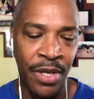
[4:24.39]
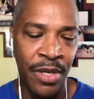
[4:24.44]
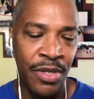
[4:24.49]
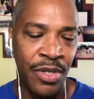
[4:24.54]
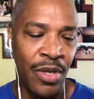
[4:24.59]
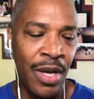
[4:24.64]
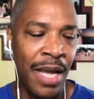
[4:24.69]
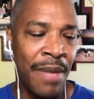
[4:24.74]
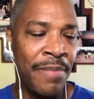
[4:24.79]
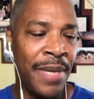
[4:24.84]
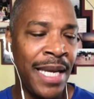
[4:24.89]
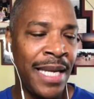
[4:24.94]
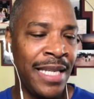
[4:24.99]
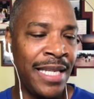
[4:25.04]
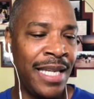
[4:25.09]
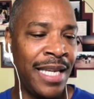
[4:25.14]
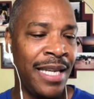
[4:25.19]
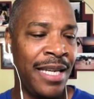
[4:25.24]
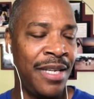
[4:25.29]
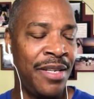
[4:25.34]
So I may
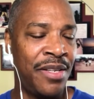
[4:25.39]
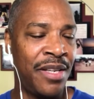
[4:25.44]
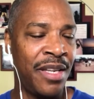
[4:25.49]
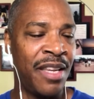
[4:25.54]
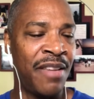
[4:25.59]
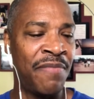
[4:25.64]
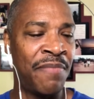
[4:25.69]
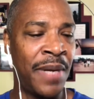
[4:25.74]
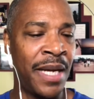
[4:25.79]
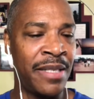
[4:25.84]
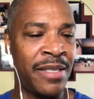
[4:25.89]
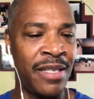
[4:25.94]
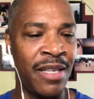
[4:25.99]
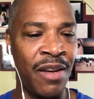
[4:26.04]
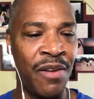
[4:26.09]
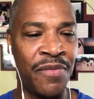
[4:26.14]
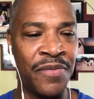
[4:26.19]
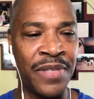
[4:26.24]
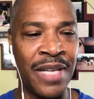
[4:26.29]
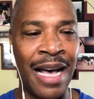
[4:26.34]
need to give
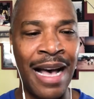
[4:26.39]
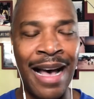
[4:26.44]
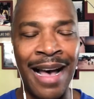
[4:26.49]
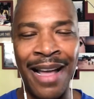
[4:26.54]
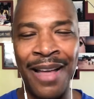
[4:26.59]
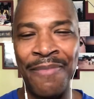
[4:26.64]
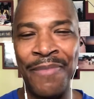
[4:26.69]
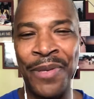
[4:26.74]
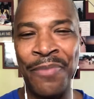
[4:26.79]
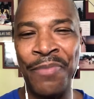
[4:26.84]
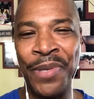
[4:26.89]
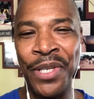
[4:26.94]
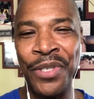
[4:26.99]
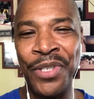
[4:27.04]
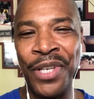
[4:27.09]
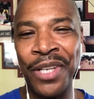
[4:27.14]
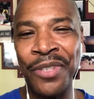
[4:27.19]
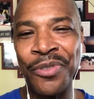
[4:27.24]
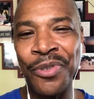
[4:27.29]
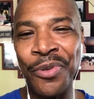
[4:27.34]
myself time and be
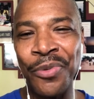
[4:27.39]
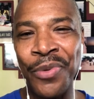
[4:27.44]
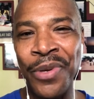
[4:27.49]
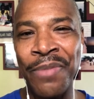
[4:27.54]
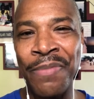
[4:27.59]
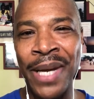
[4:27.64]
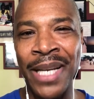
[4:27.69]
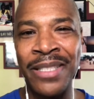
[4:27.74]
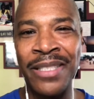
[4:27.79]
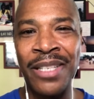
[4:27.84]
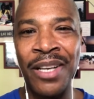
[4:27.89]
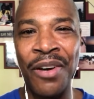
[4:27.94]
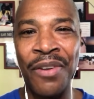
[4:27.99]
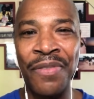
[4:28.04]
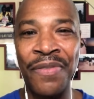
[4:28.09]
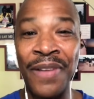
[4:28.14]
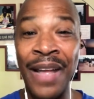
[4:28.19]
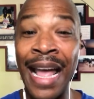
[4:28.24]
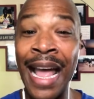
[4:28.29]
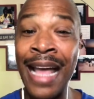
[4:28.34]
gentle with
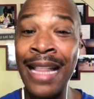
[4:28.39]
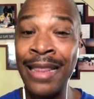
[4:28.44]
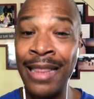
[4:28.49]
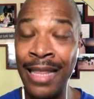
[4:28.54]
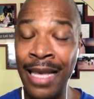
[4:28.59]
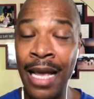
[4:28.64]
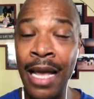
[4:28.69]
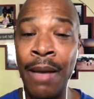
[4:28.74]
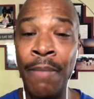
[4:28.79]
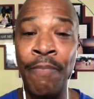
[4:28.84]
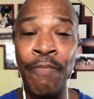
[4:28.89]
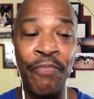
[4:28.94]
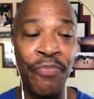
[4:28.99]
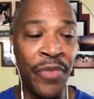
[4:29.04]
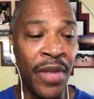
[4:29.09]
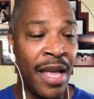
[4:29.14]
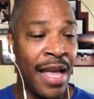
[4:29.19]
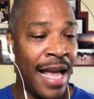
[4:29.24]
myself and them